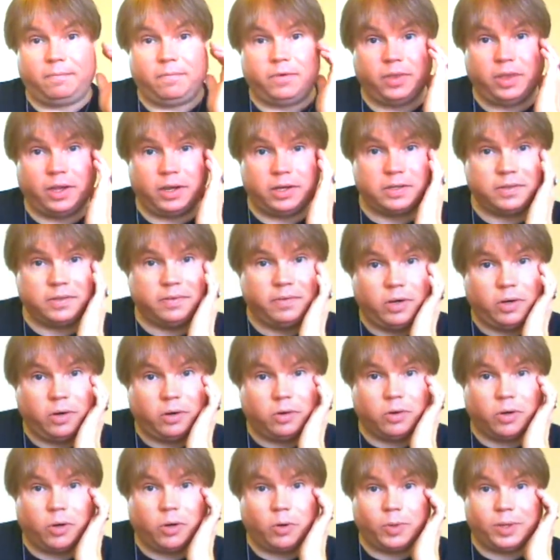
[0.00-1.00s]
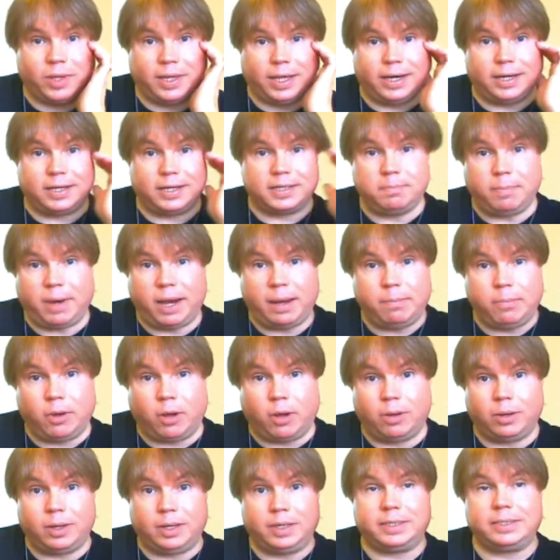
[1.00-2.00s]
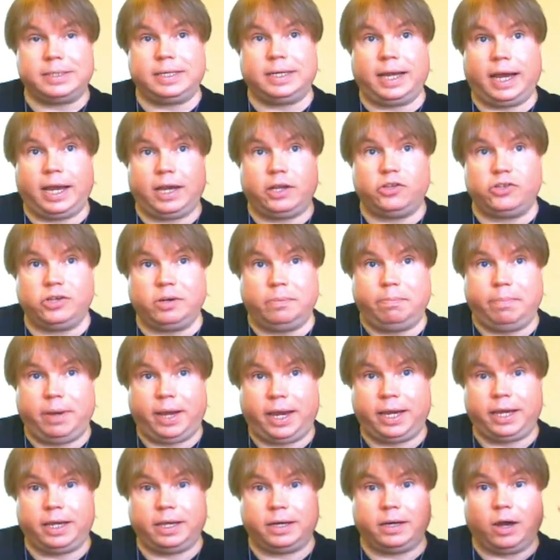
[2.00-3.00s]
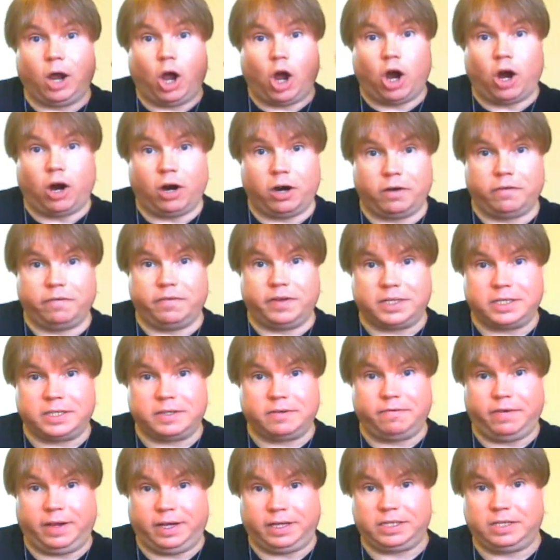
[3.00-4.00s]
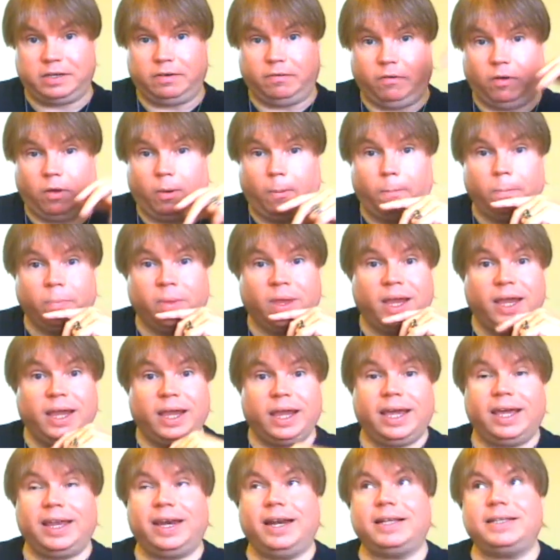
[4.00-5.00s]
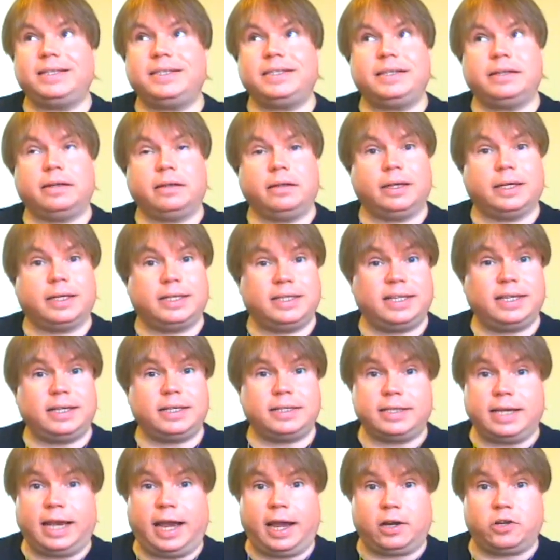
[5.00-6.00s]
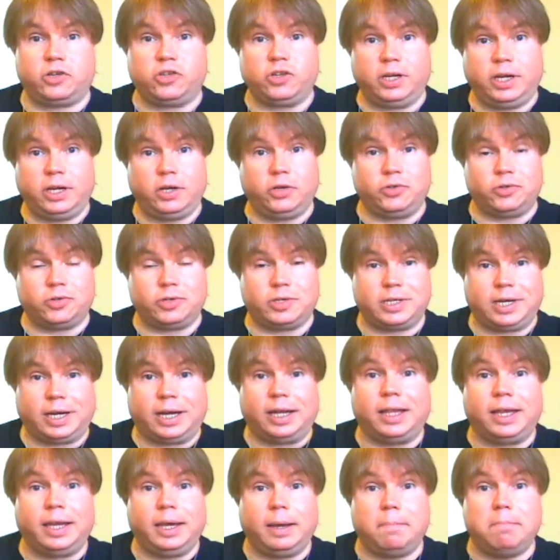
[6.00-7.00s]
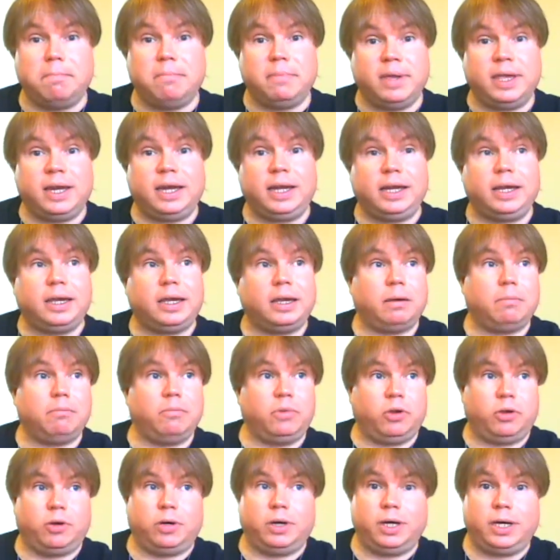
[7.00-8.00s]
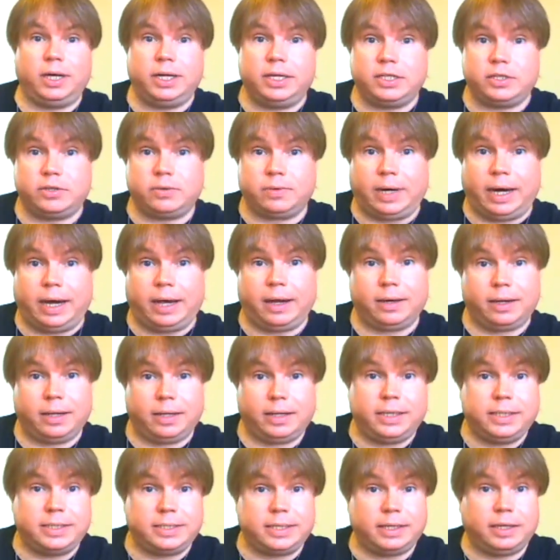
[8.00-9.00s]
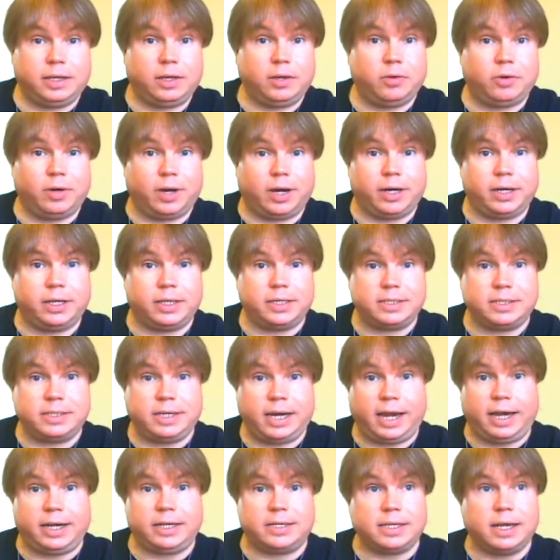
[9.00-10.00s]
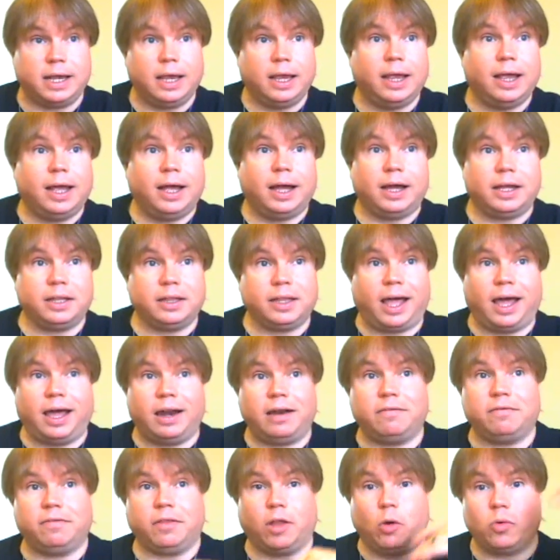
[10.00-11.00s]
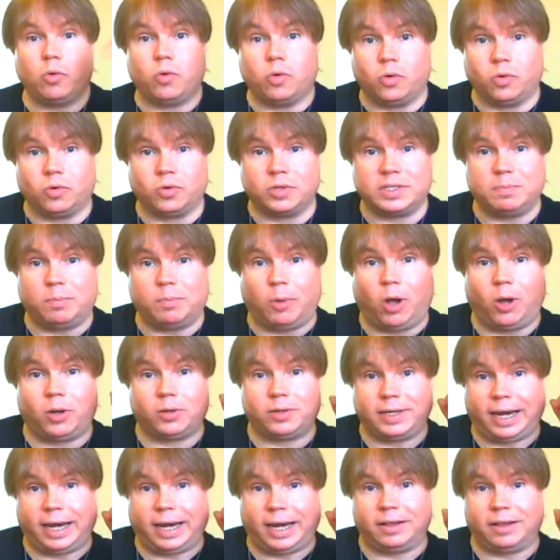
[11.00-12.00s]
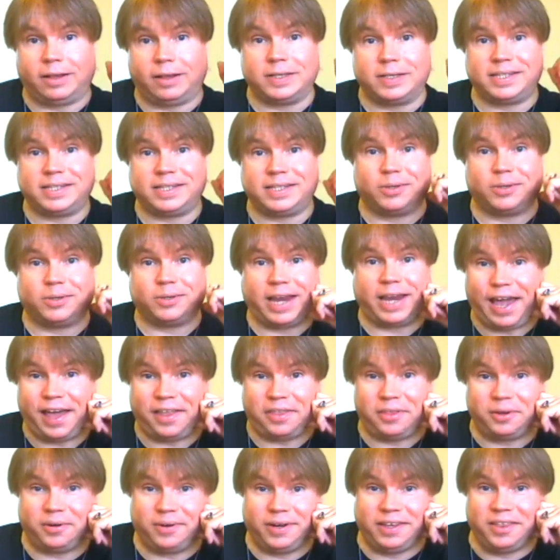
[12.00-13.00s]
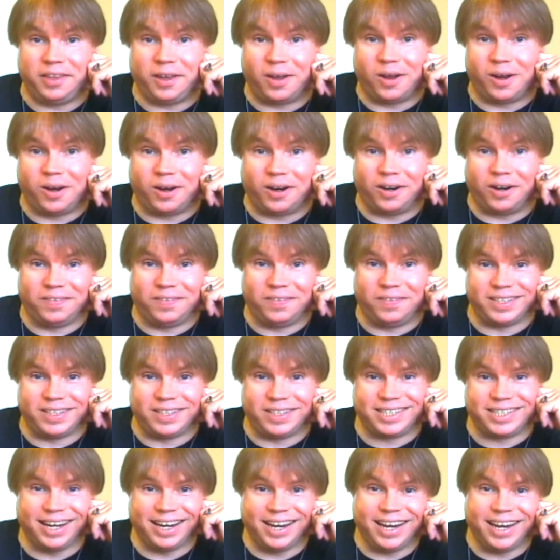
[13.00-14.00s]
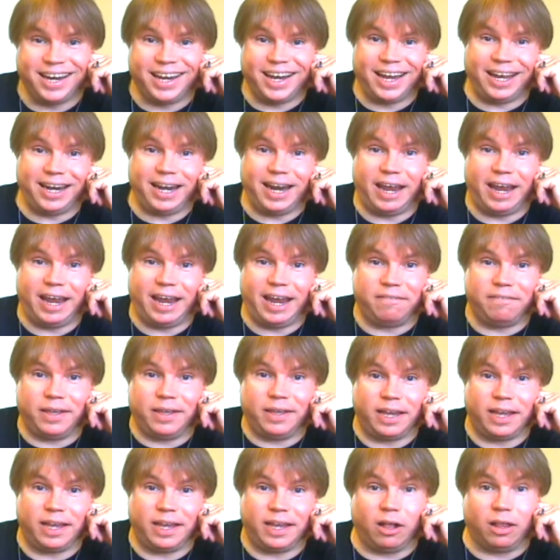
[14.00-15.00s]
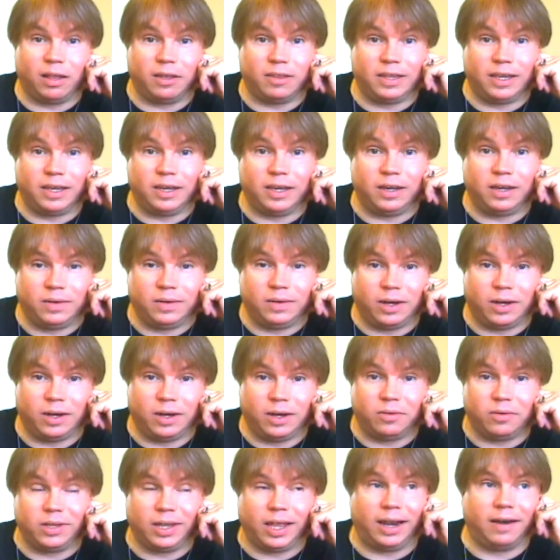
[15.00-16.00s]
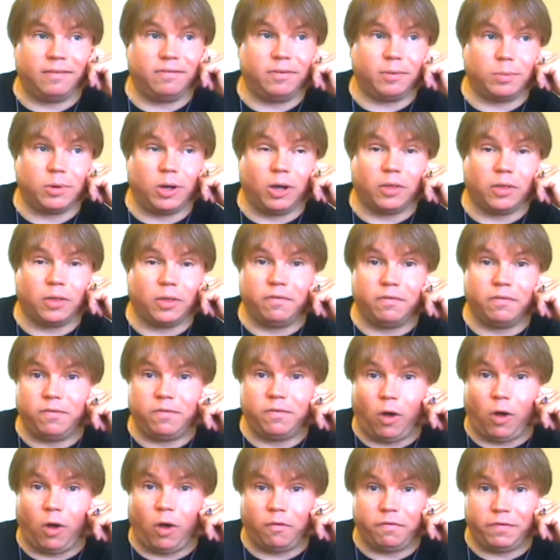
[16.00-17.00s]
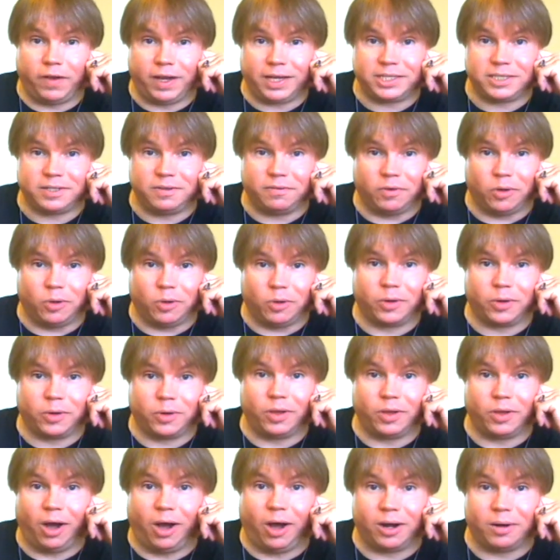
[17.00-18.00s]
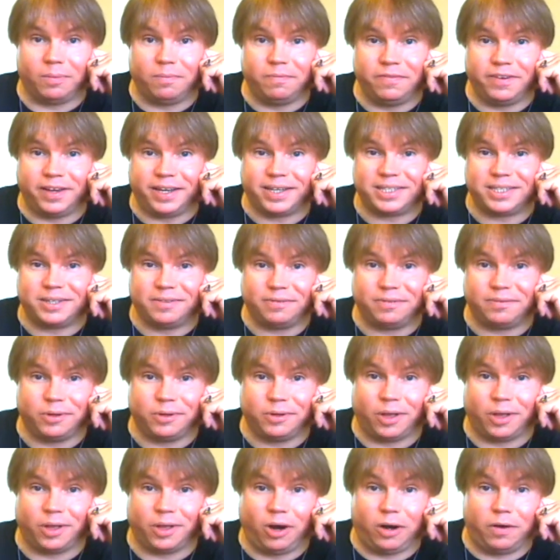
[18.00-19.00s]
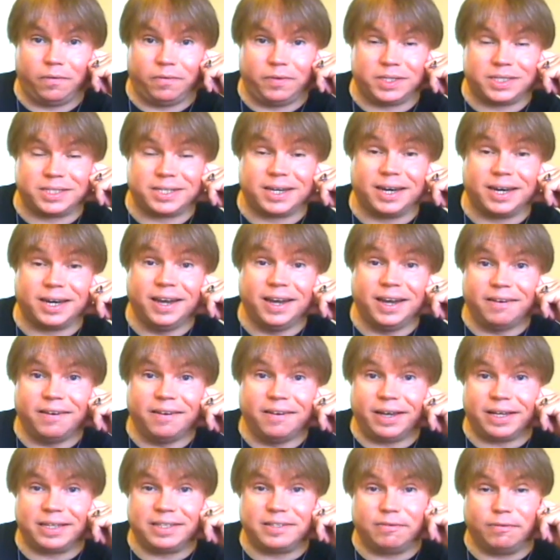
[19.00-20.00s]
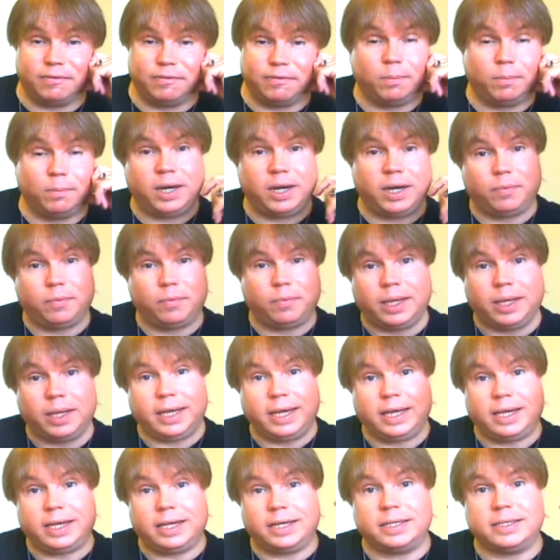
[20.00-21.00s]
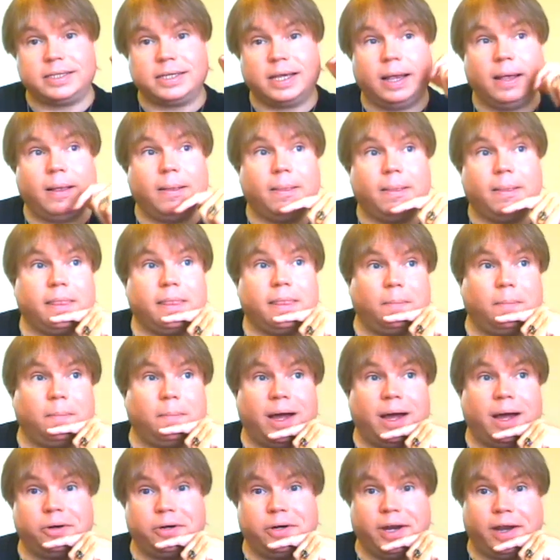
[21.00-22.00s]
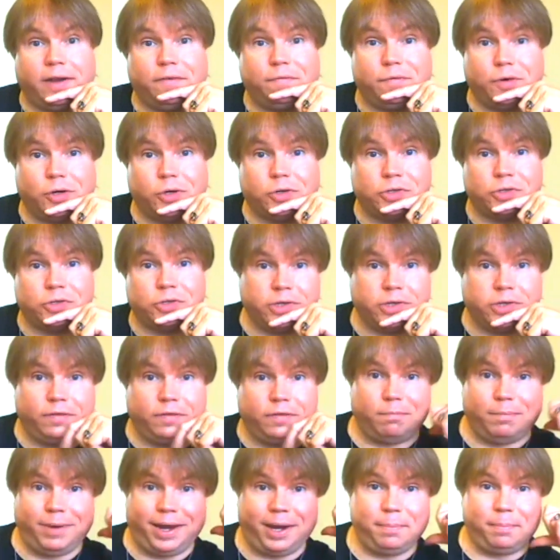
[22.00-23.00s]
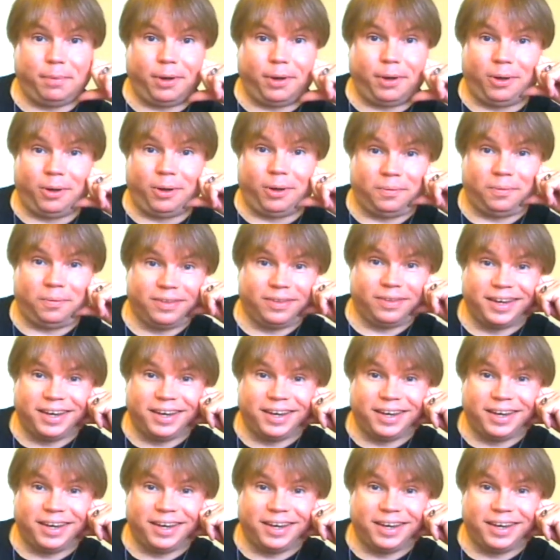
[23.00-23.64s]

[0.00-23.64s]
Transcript: For those of you who don't know what that is, Mabon is the ancient pagan harvest festival. And it still exists, actually, interestingly, in many communities throughout, at least in the United States. A lot of local small towns still gather in the harvest and have, they call it the, you know, a lot of them call it the fall festival or the autumn festival or the harvest festival. But it really is the modern day version of Mabon.